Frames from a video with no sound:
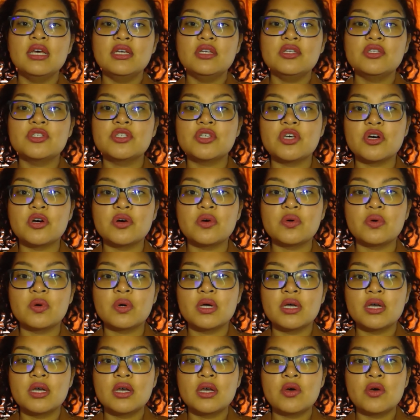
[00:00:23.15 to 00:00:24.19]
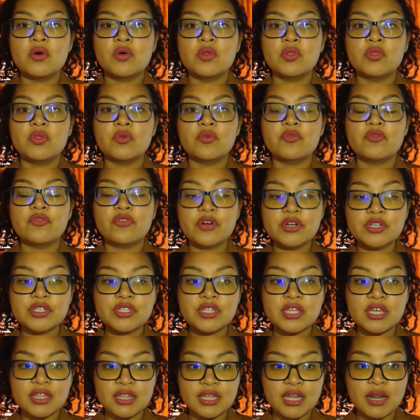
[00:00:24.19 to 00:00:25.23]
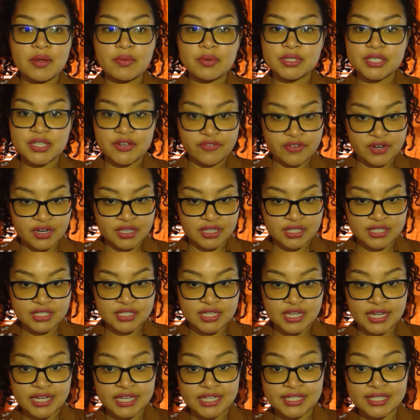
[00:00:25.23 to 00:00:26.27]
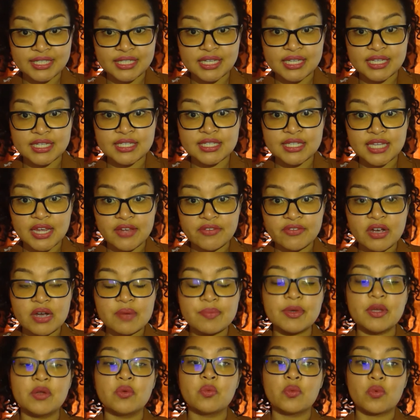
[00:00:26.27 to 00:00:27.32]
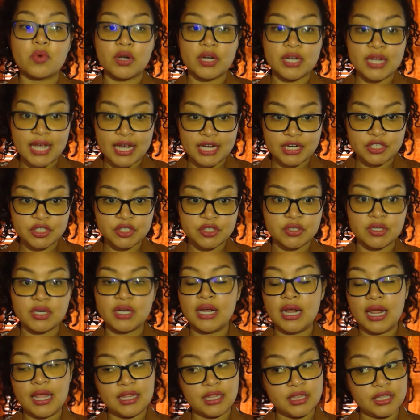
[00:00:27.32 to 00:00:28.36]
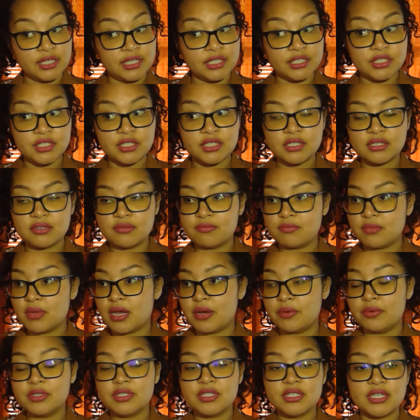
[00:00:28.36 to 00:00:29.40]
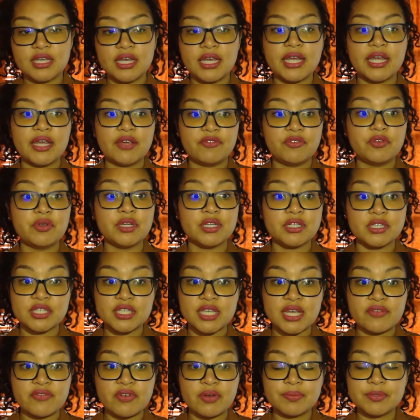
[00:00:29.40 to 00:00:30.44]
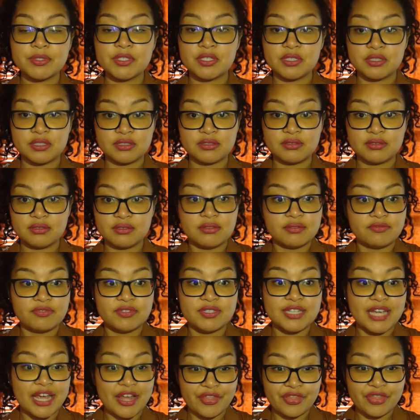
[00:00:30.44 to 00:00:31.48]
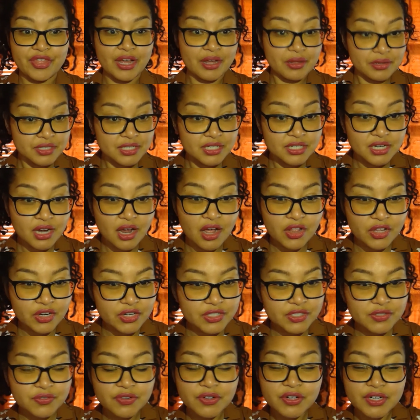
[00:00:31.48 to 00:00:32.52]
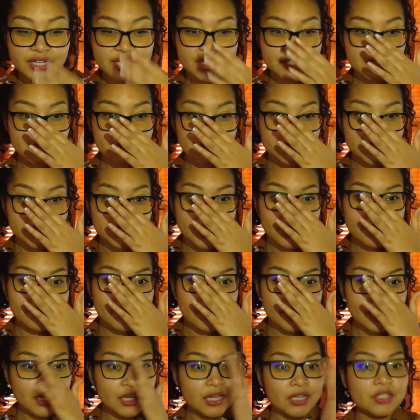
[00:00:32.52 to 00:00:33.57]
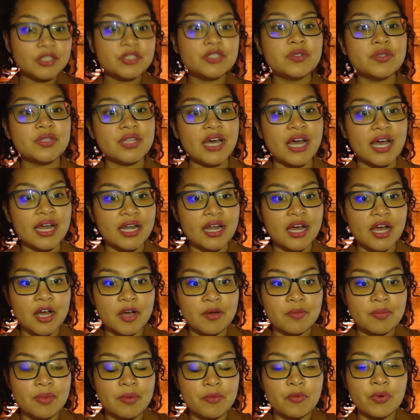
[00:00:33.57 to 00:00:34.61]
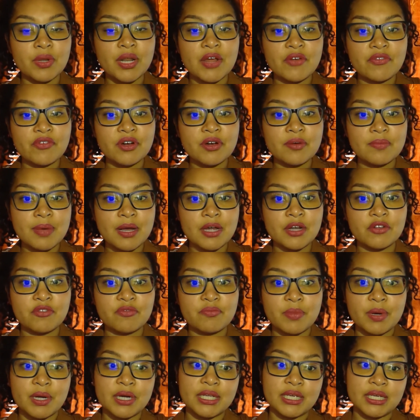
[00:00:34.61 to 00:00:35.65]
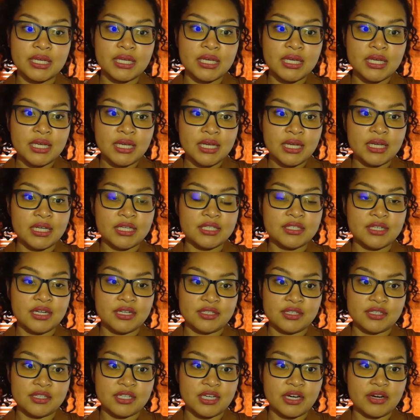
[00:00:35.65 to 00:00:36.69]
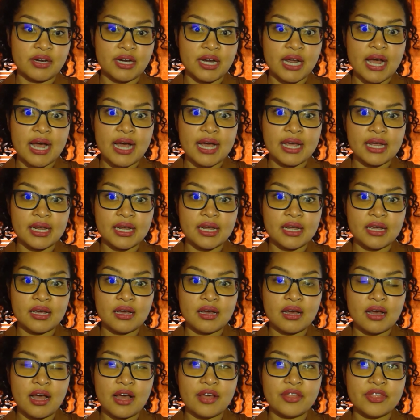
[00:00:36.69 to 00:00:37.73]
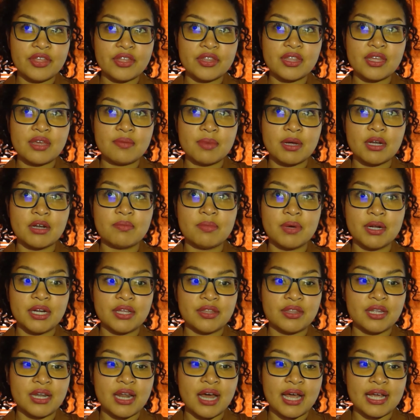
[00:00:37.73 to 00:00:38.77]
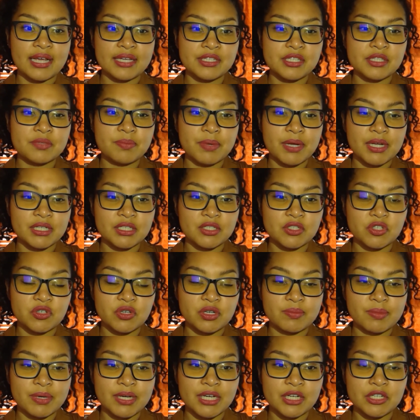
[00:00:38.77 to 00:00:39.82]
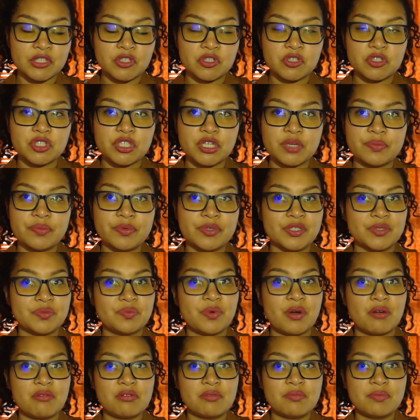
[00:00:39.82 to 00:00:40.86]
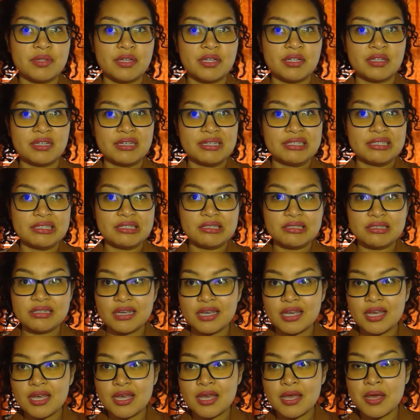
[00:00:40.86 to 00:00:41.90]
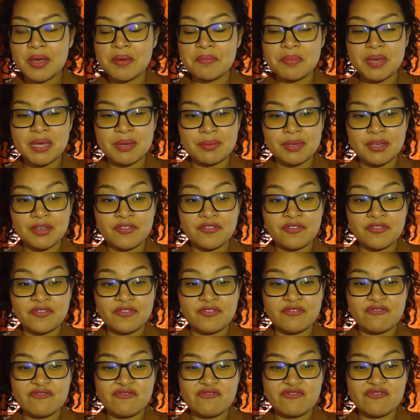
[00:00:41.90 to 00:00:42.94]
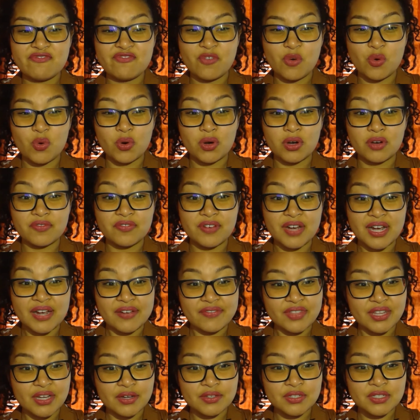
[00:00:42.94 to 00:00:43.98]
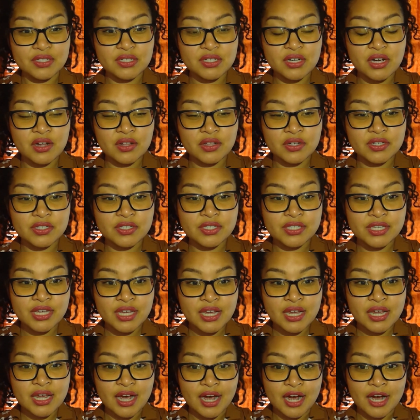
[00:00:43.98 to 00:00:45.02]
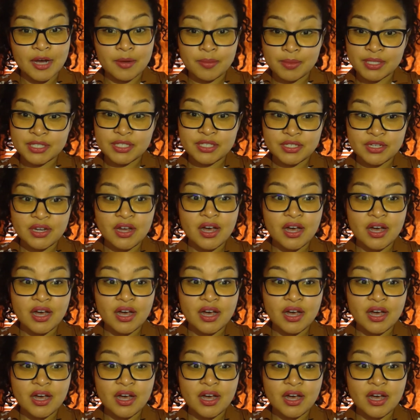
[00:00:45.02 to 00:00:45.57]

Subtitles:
So the first thing that I would definitely say is to save up and work extra. At least I would say if you can save up to $10,000 for an internship, do that. Whatever amount of money is necessary. I think the amount of money that I spent during my internship was probably like maybe $4,000 or $5,000. It's